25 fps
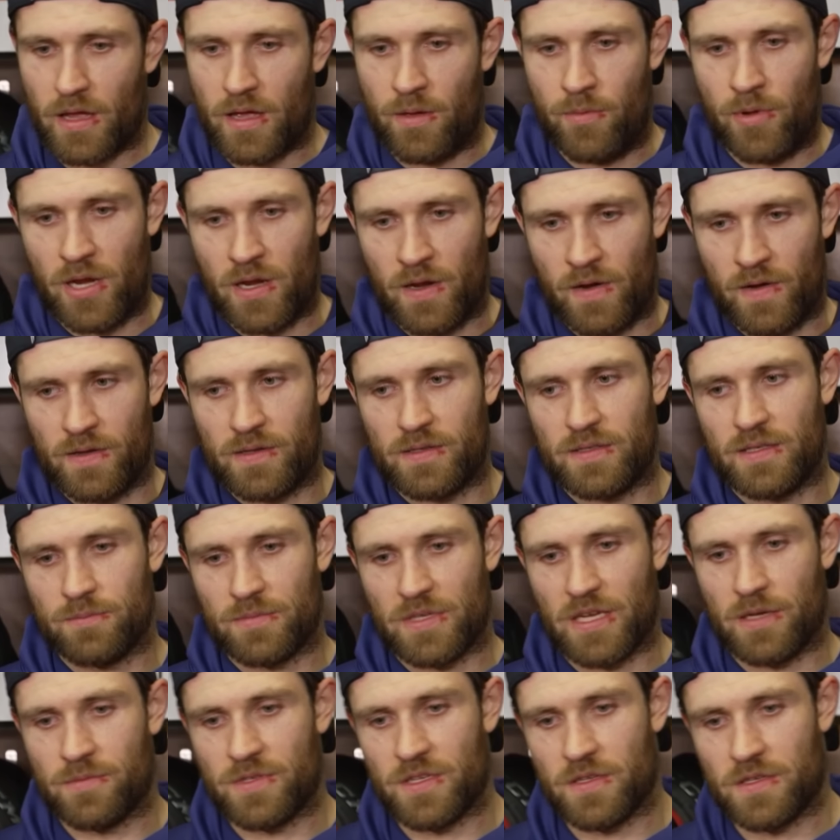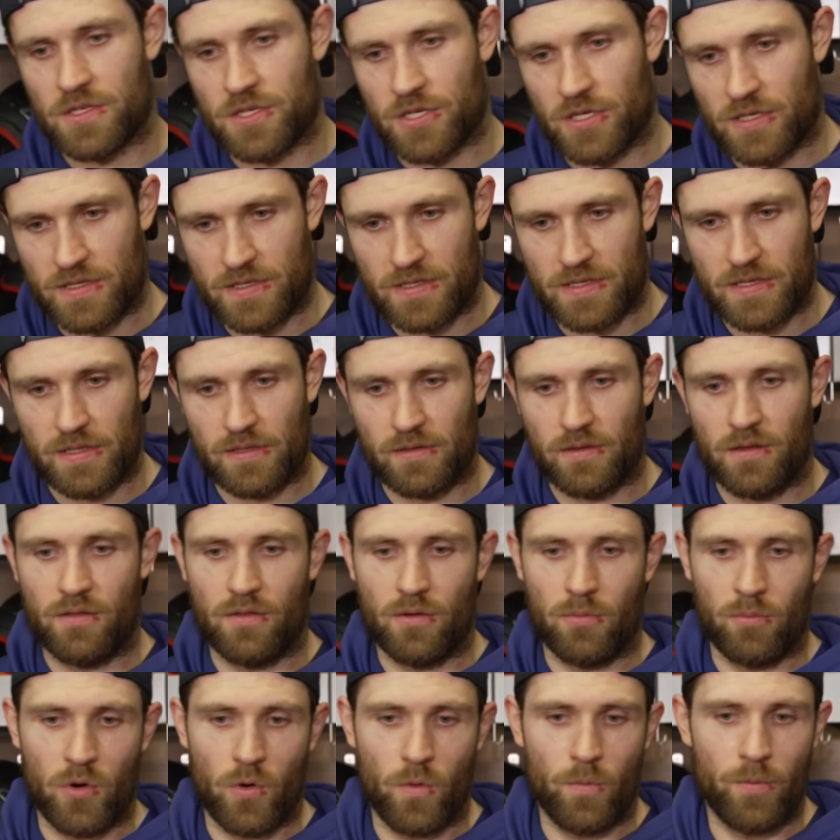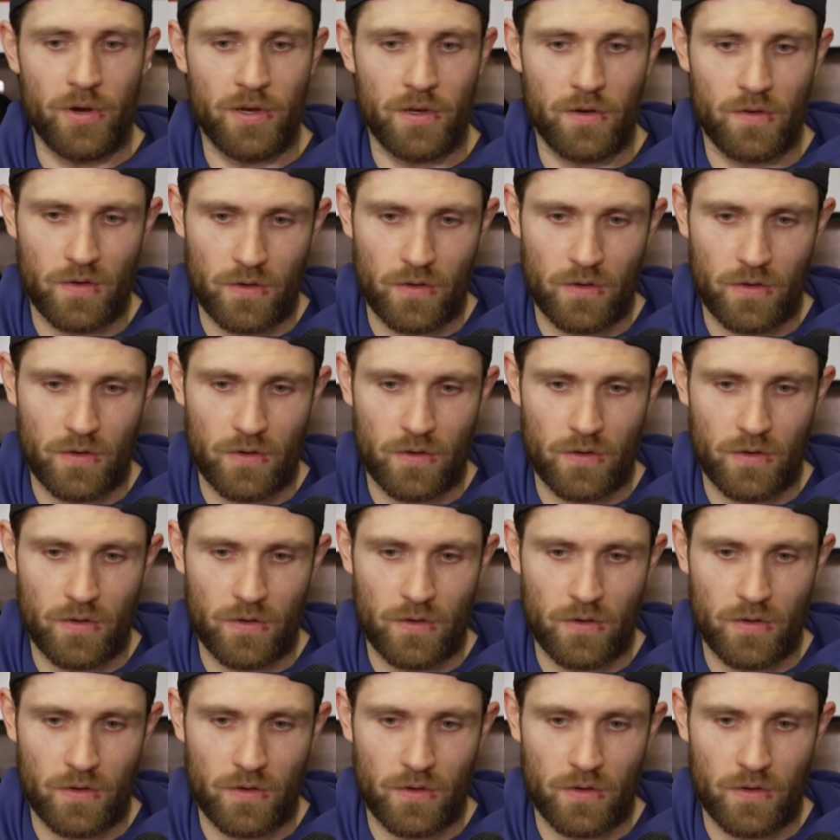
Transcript: I mean, sometimes it's just in the moment.